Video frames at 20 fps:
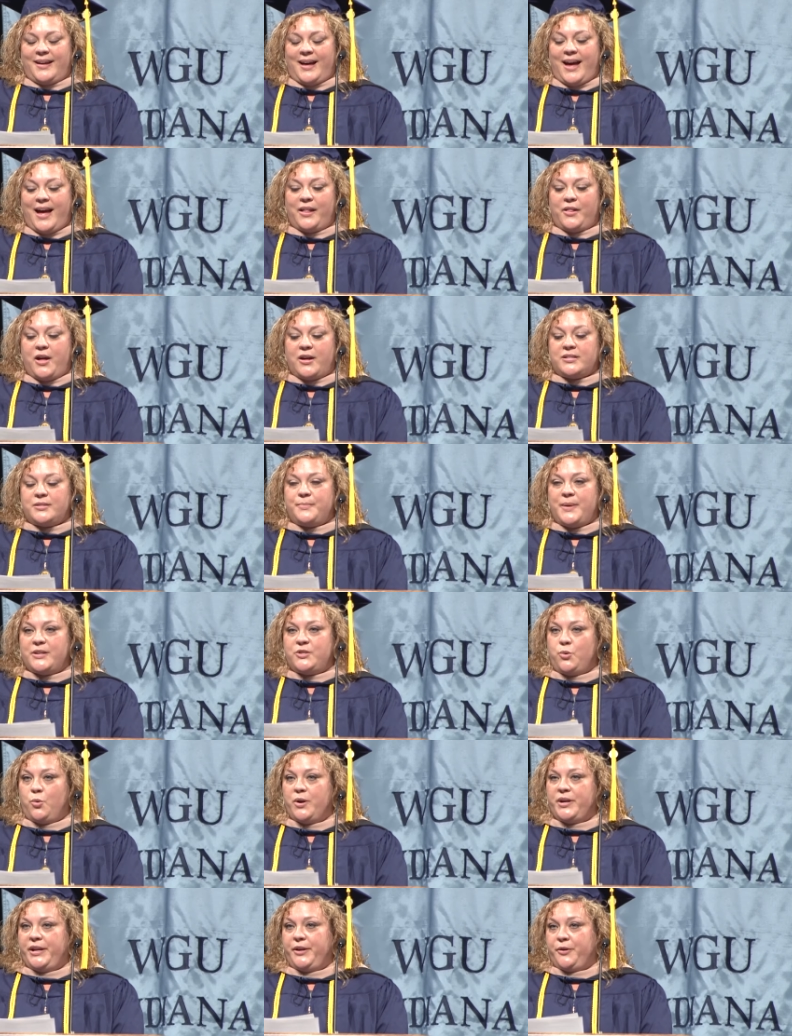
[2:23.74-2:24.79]
I lost my
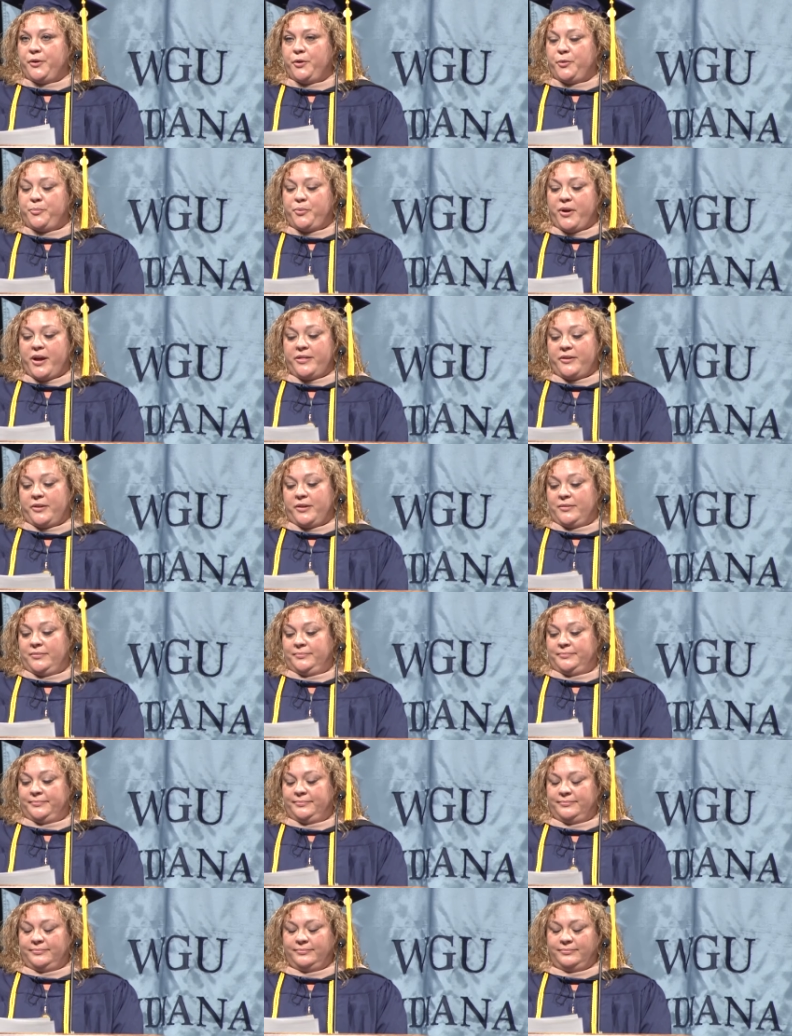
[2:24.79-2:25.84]
20-year-old brother
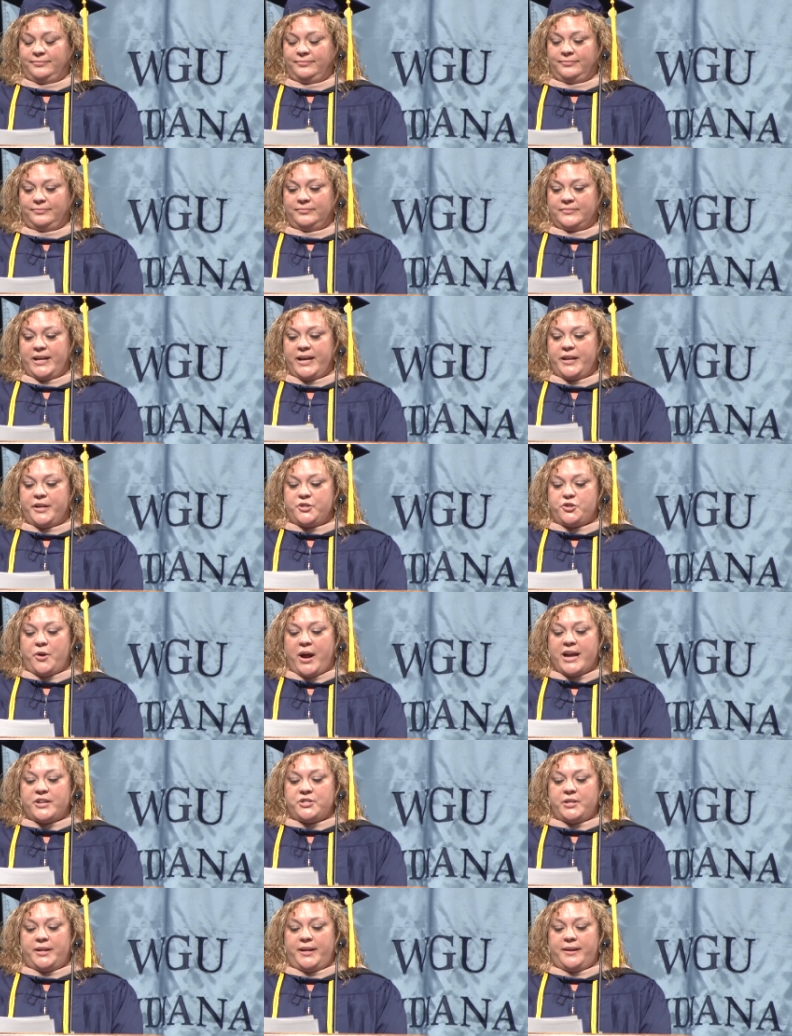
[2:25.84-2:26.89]
in a
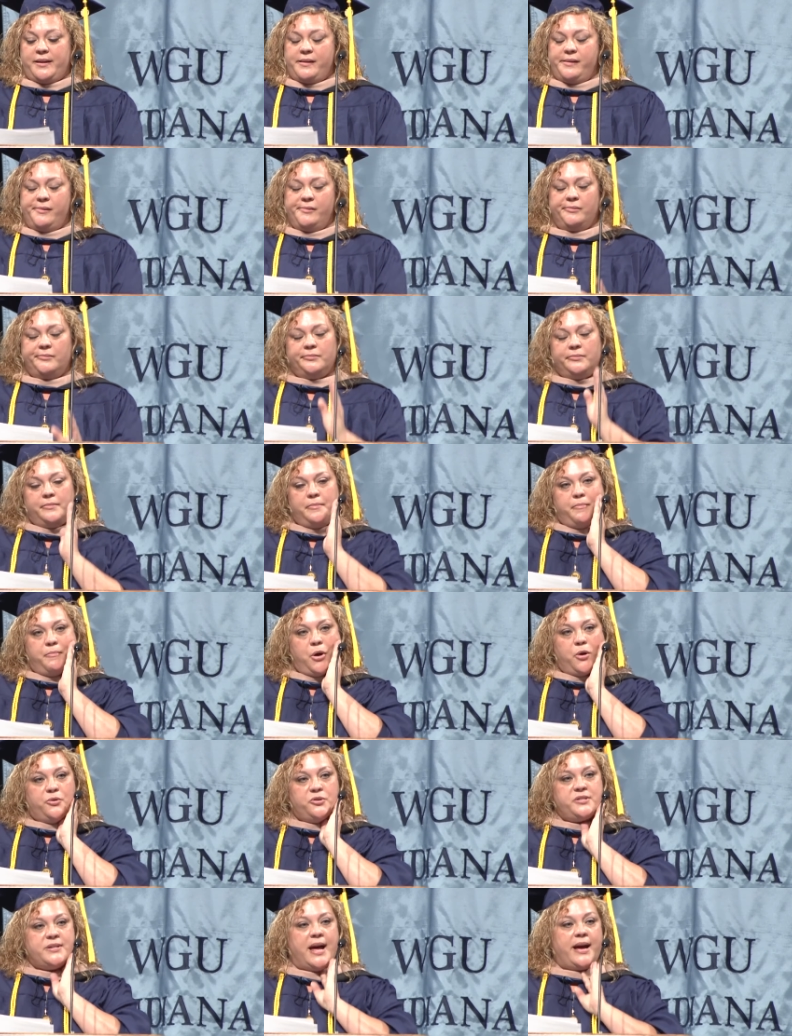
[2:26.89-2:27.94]
tragic
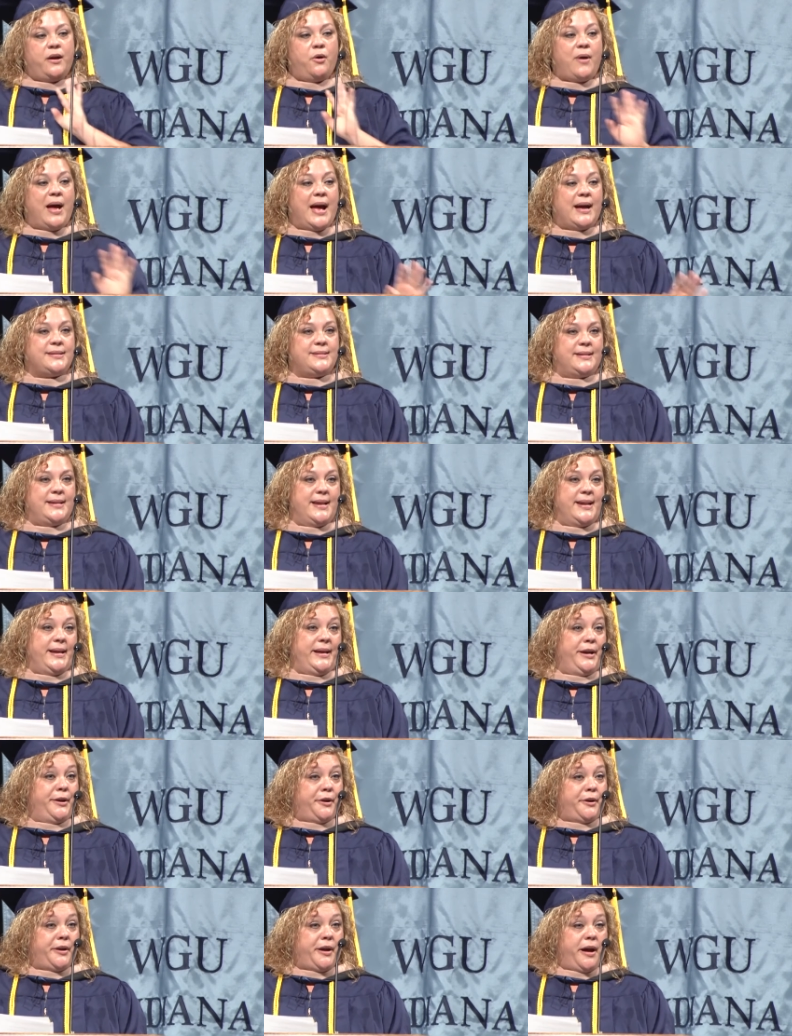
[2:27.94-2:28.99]
motorcycle accident a
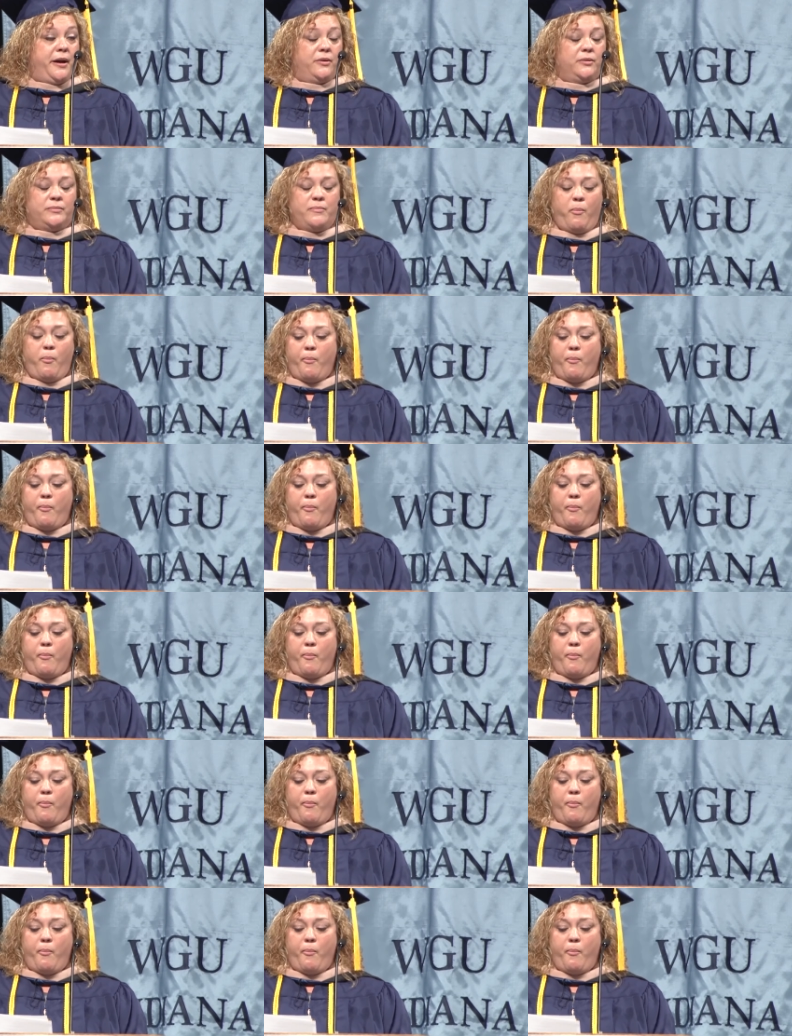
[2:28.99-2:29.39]
year ago.